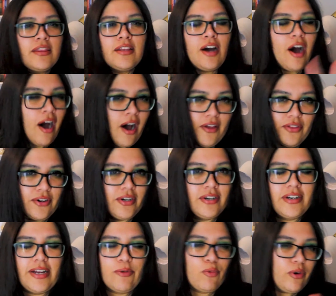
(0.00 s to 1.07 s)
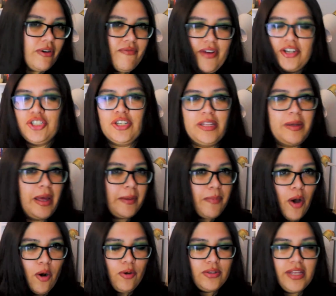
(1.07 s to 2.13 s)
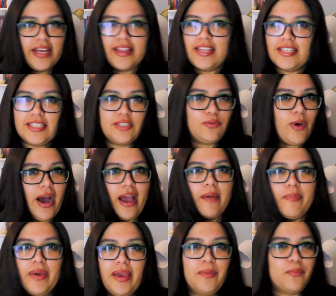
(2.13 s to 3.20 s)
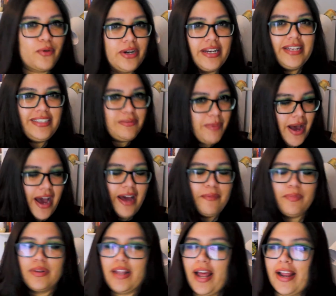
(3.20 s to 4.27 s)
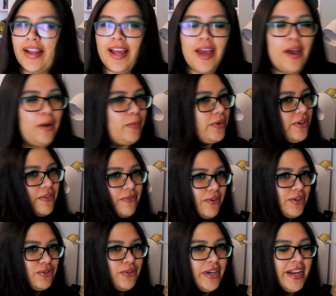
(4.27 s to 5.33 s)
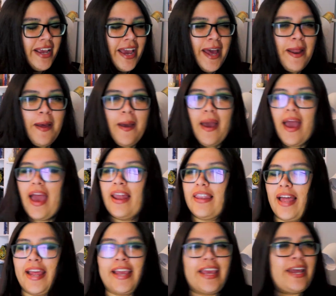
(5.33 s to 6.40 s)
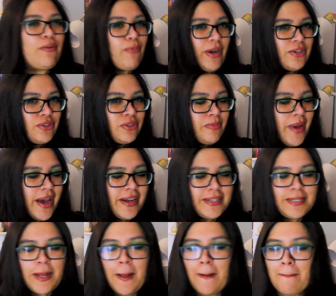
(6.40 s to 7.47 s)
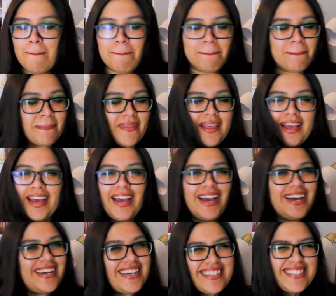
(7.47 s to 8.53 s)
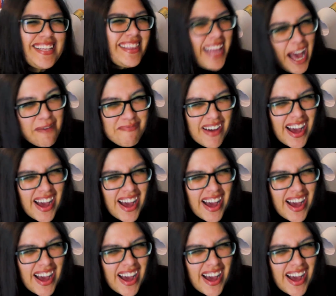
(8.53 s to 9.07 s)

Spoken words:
the author will eventually like pose like this is why being pretty is bad, but like when you're first reading it and like in retrospect, is it that